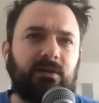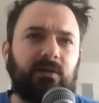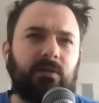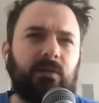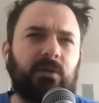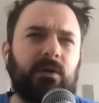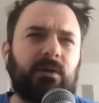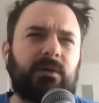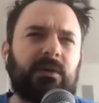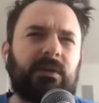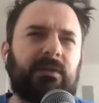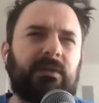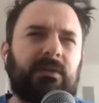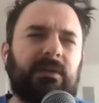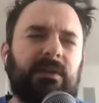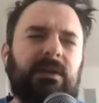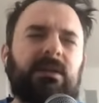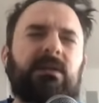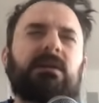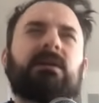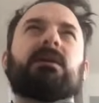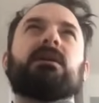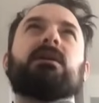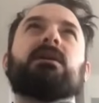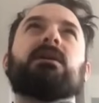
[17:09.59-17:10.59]
Although I think
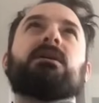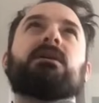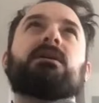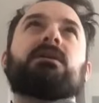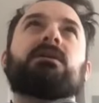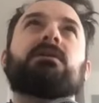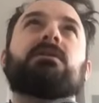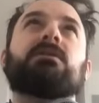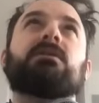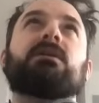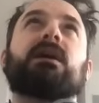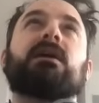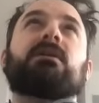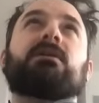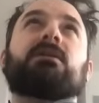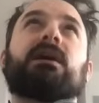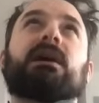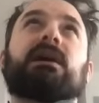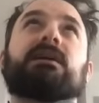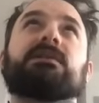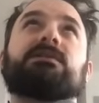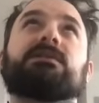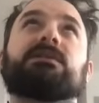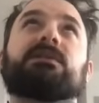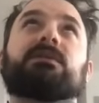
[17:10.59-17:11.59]
not
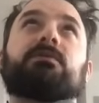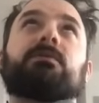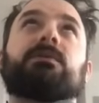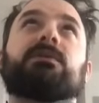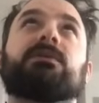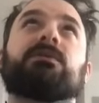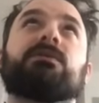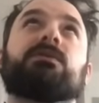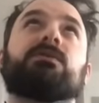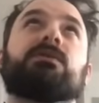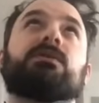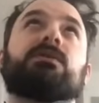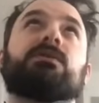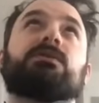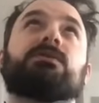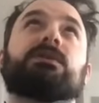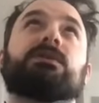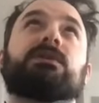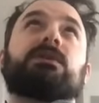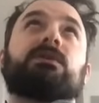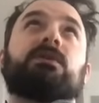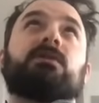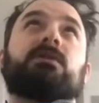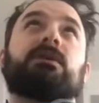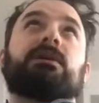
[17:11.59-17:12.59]
last year, but 2 years
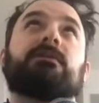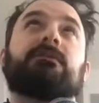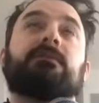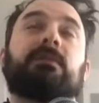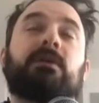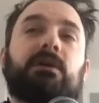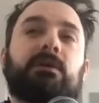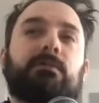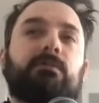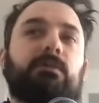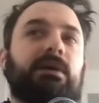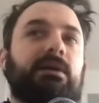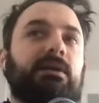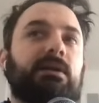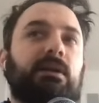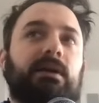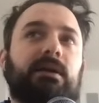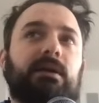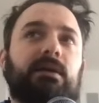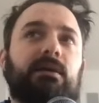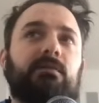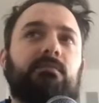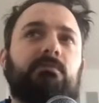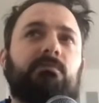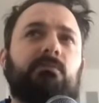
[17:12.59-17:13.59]
ago, he played
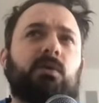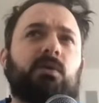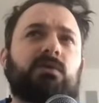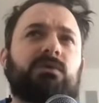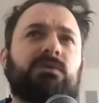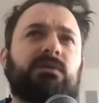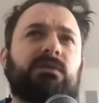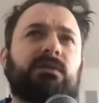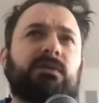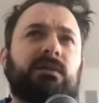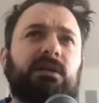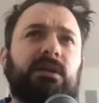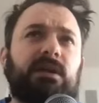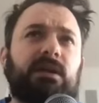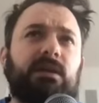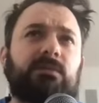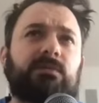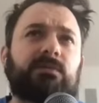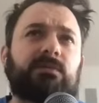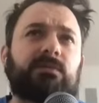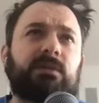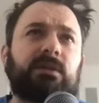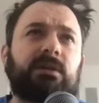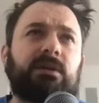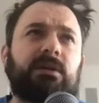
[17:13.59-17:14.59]
like most of the
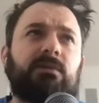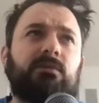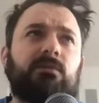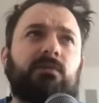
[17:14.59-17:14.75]
games, right?